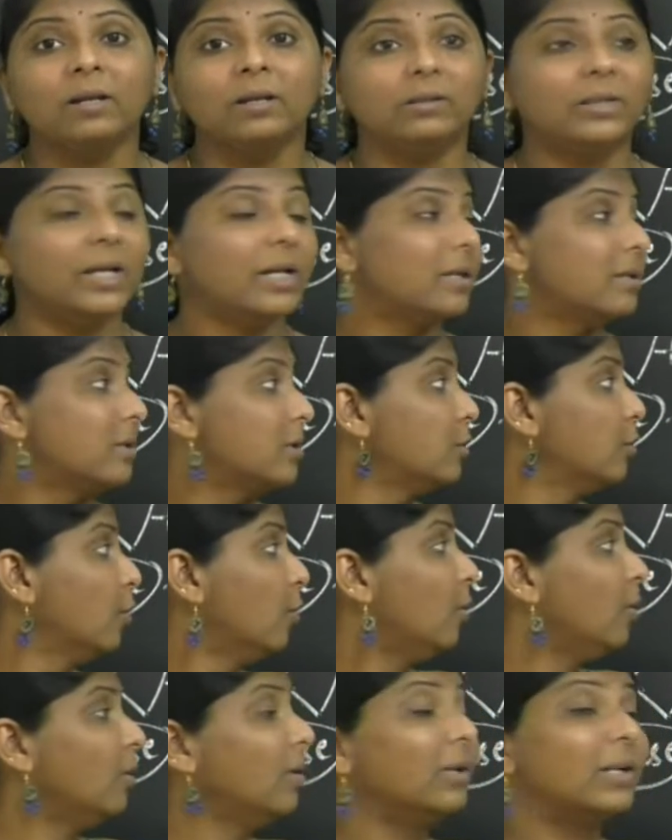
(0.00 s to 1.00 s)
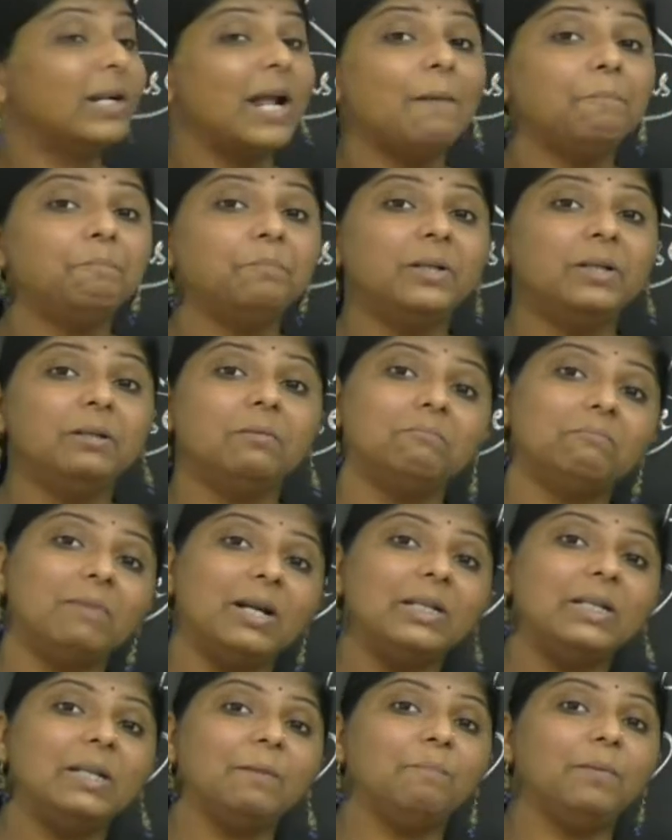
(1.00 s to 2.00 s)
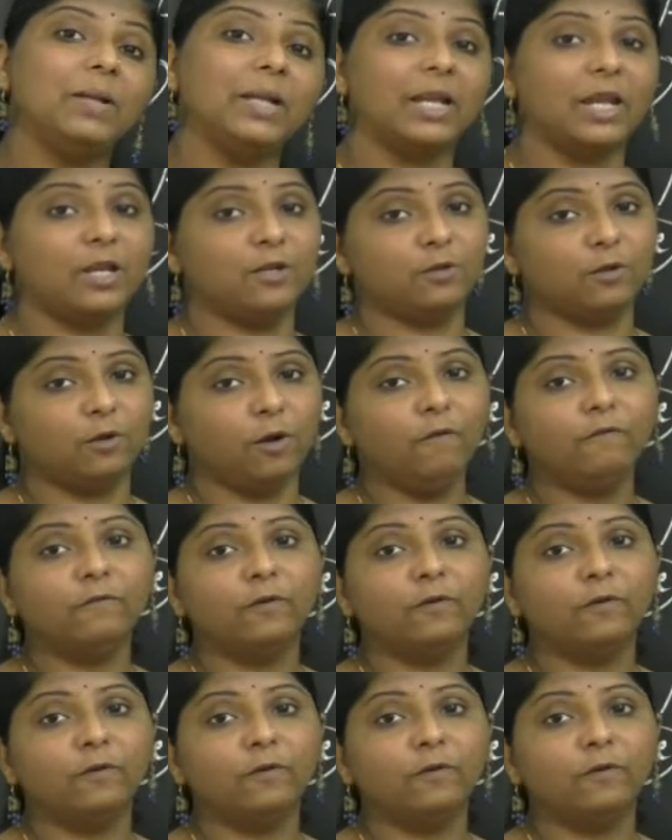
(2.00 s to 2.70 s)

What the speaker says: there is no rapid multiplication of